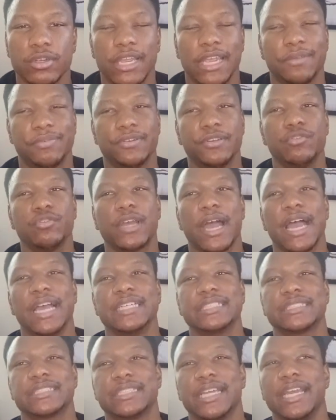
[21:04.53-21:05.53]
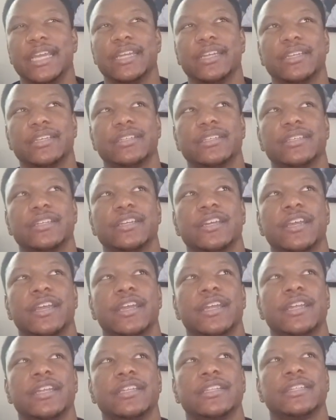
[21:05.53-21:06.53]
if you guys think
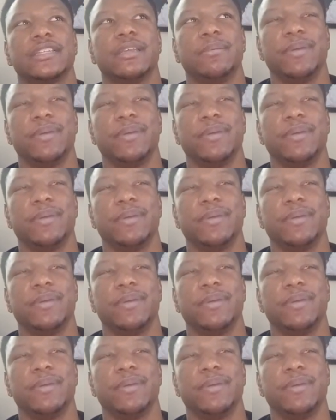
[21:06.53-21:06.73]
the